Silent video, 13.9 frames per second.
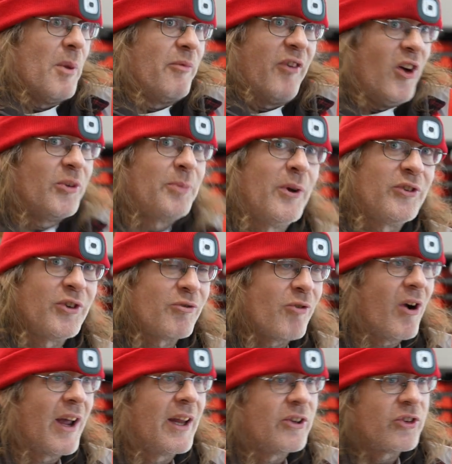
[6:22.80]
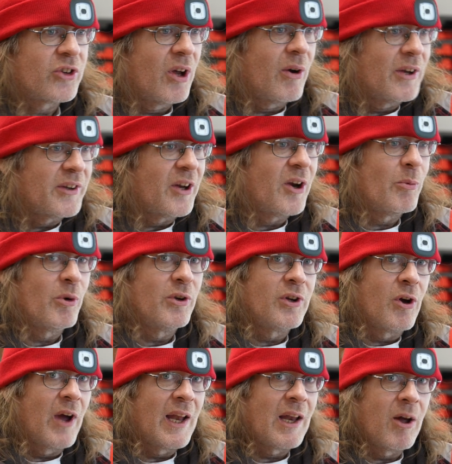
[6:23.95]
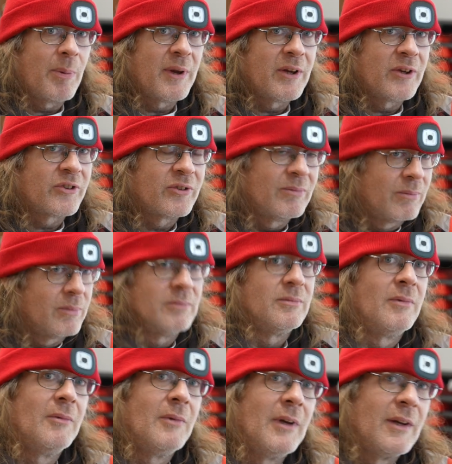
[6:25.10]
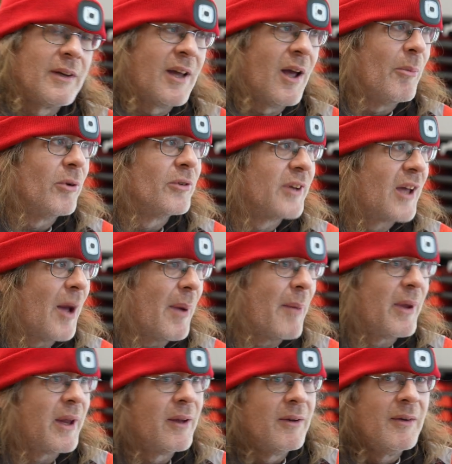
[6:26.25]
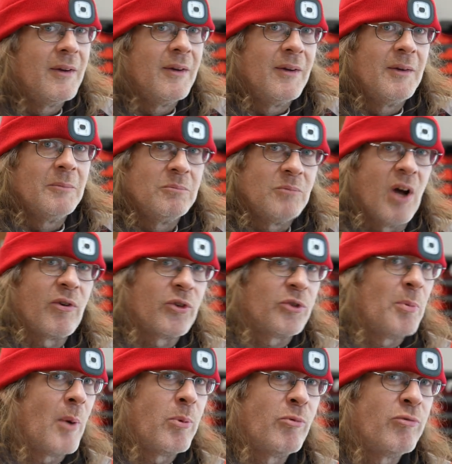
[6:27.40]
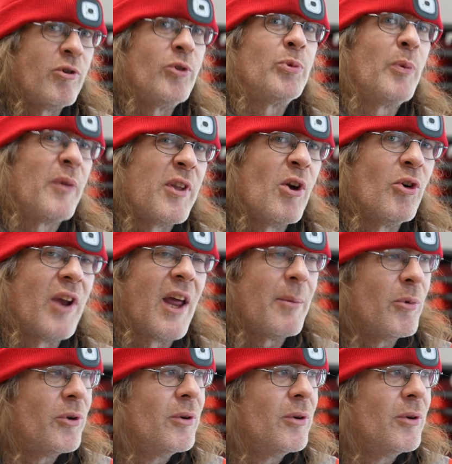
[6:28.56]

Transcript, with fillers: the first person to write it, so I don't know what you got LRP is. Come on, come at me. I've got smoked fruits with your name on.